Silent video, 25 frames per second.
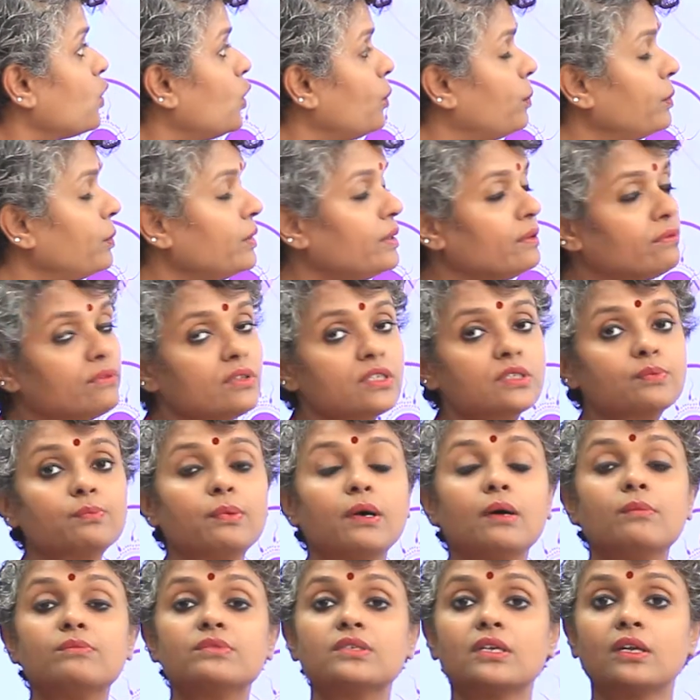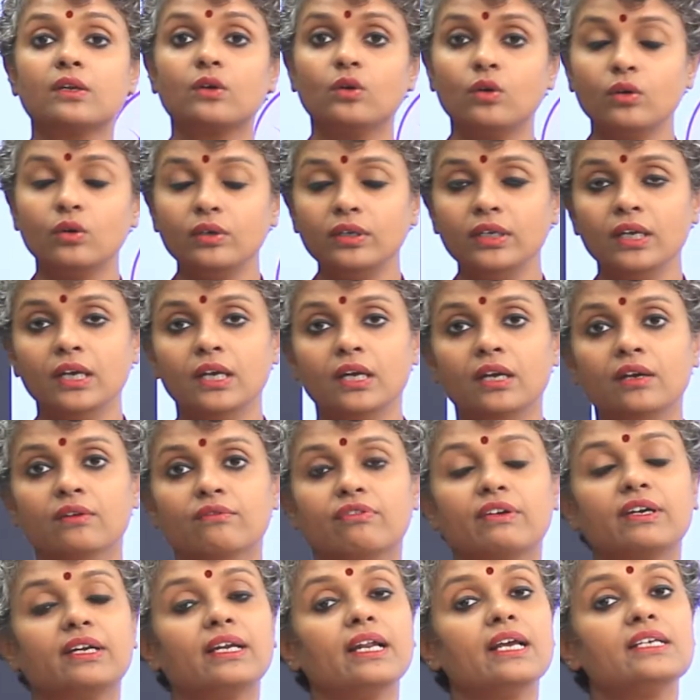open, if the sperms are good,
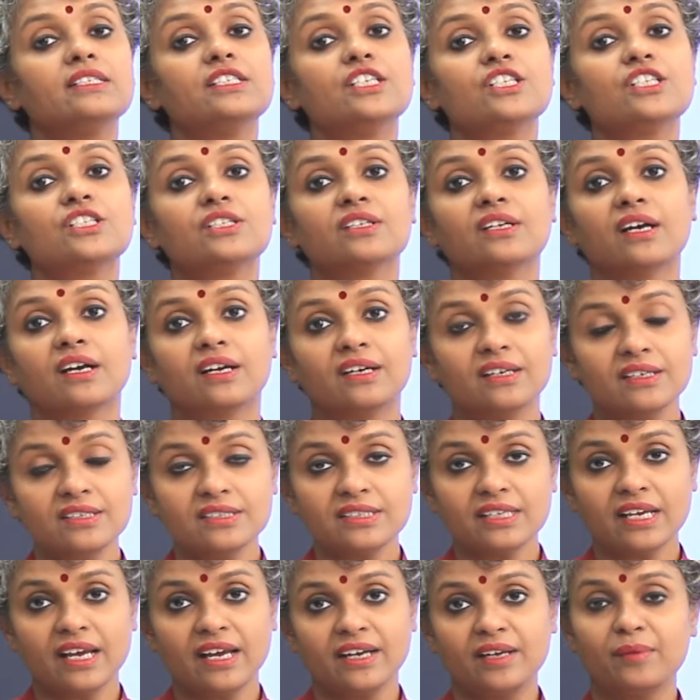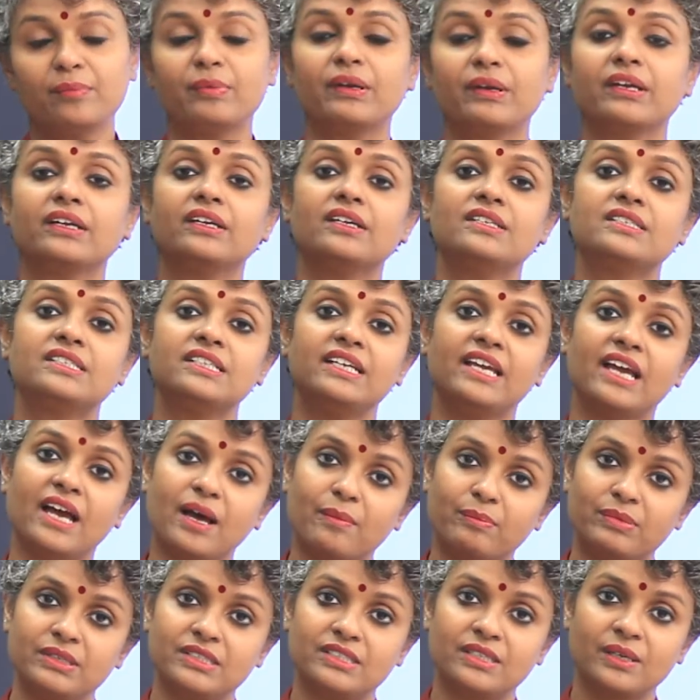fertilization occurs and a pregnancy
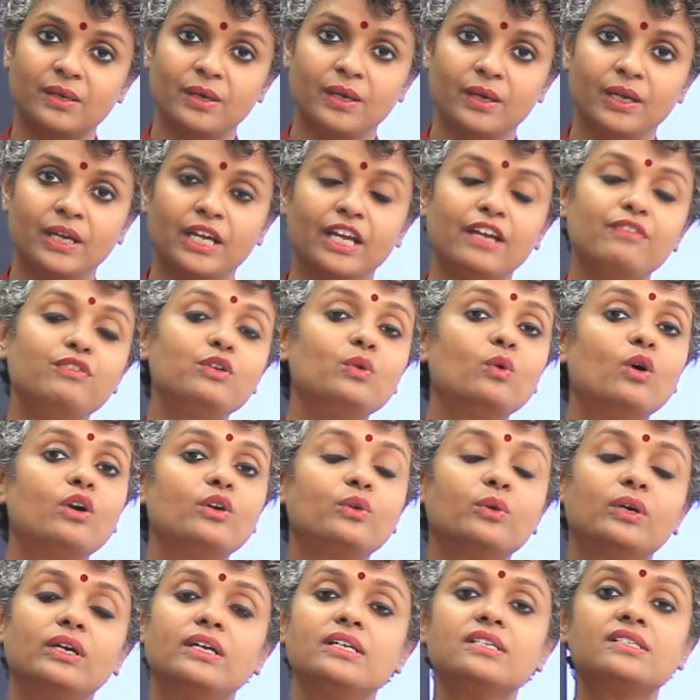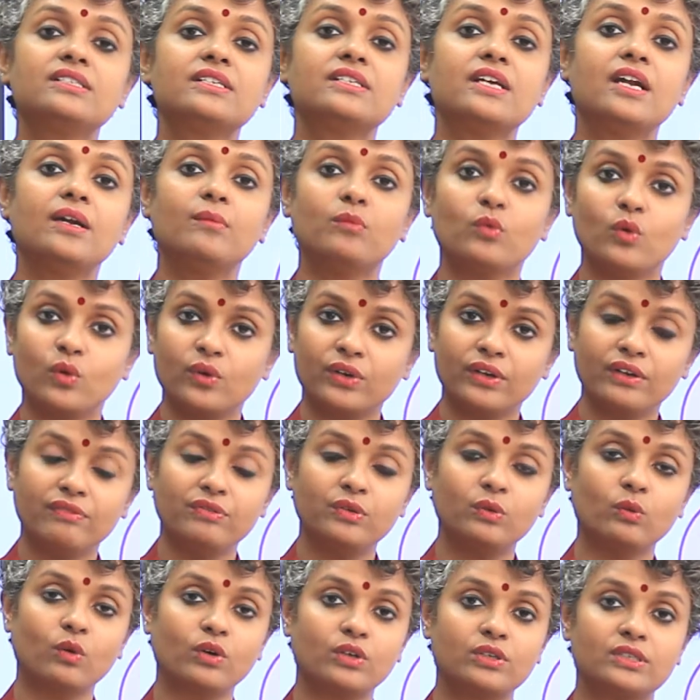happens. If you want to understand more, if
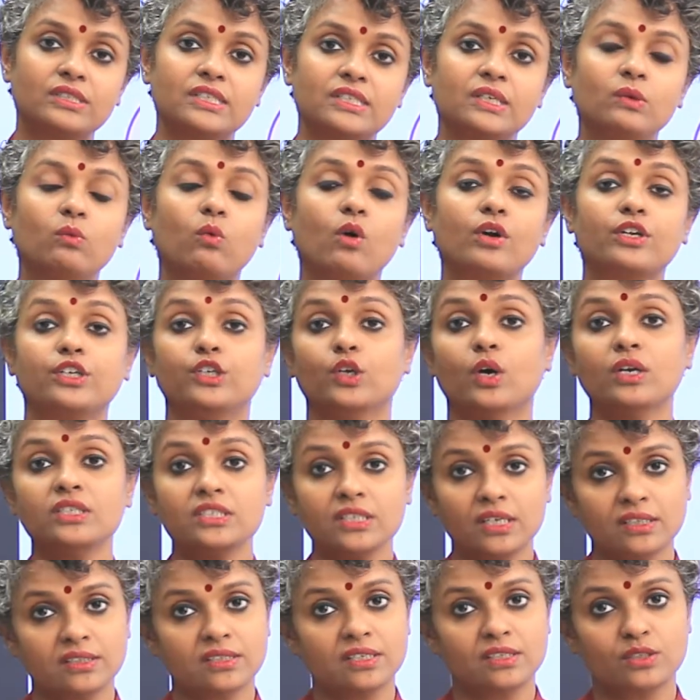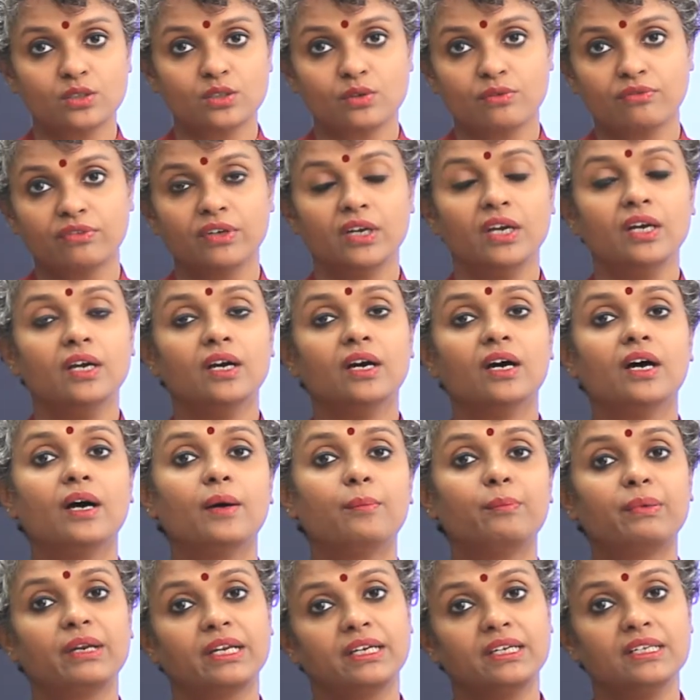you want to see what your chances of
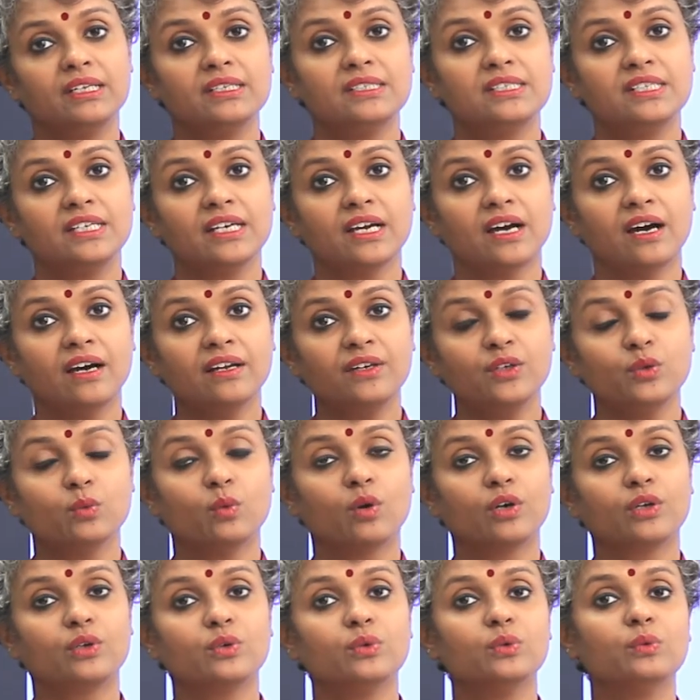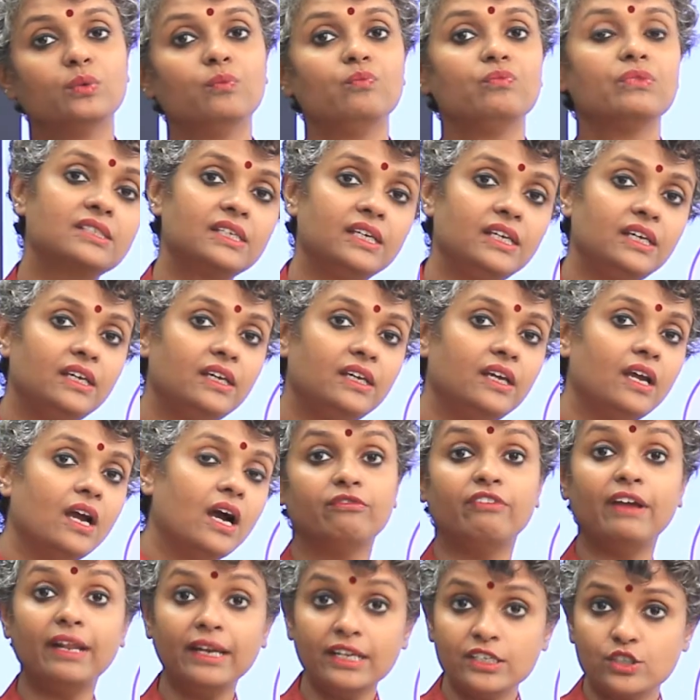pregnancy are, you want to see
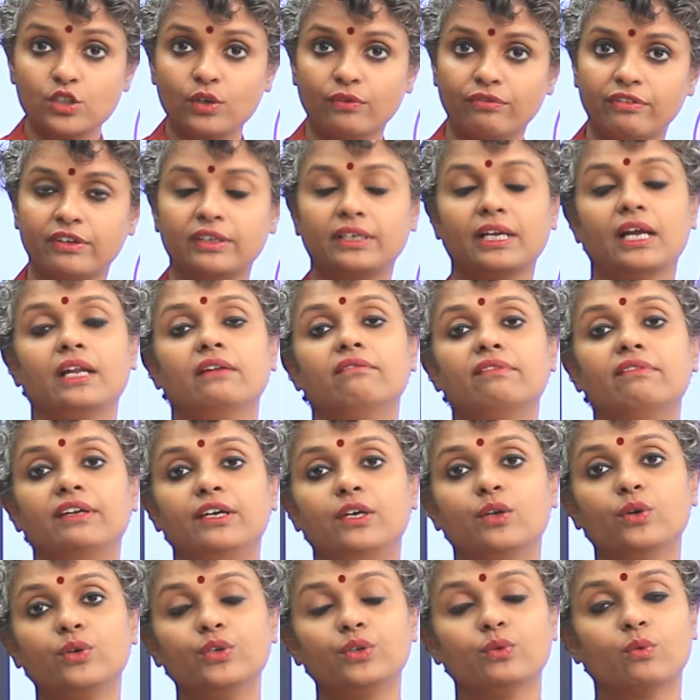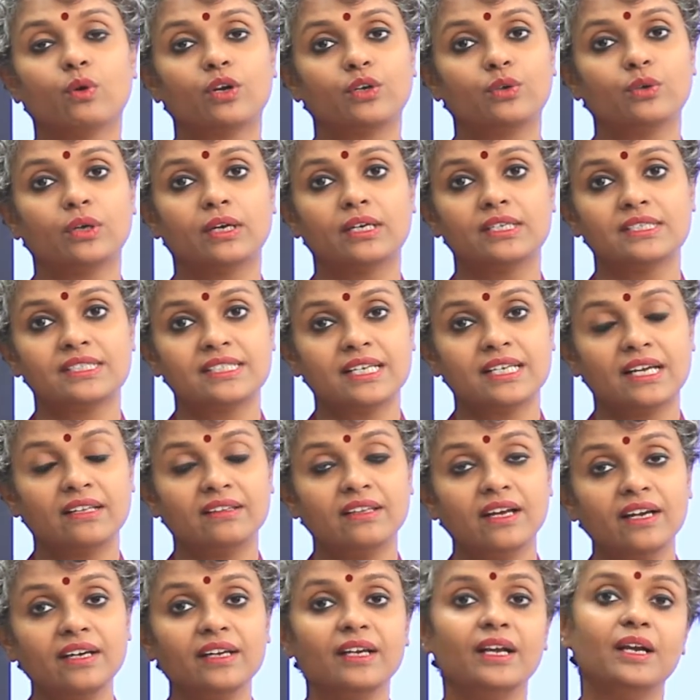when is your fertile window, you want to understand
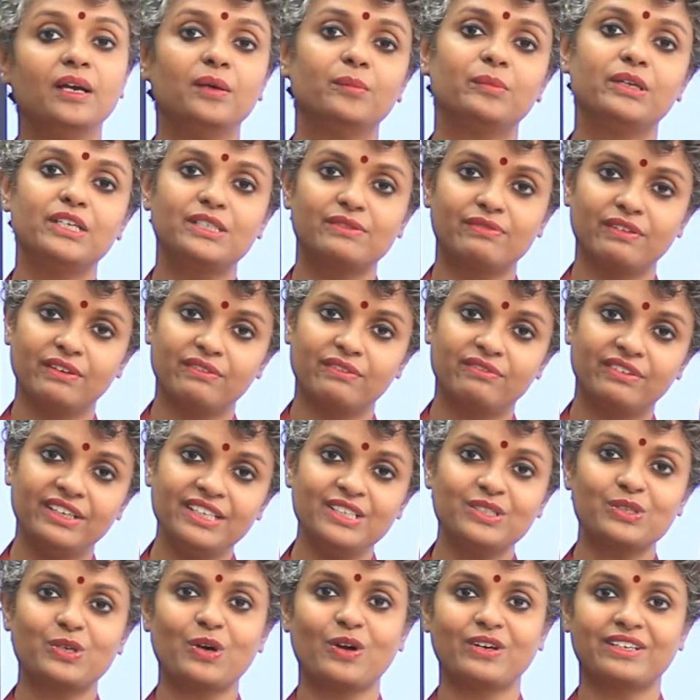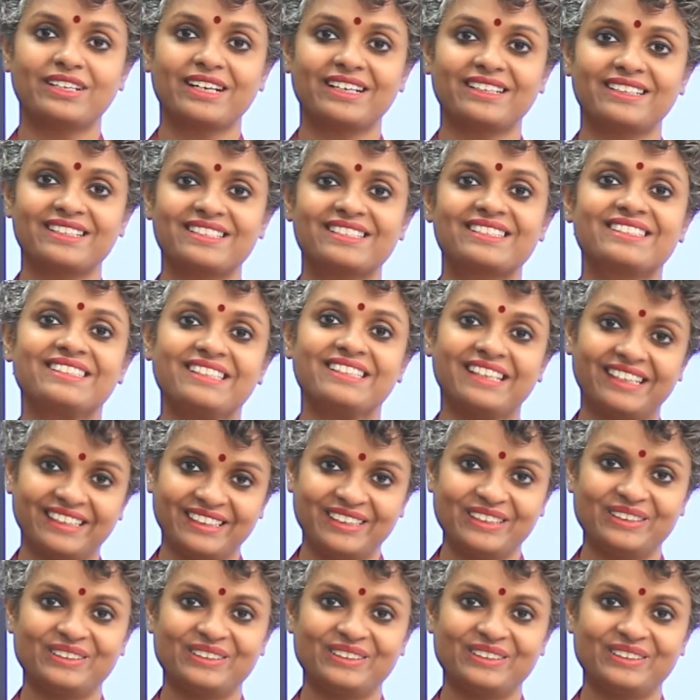that, please feel free to contact us. Thank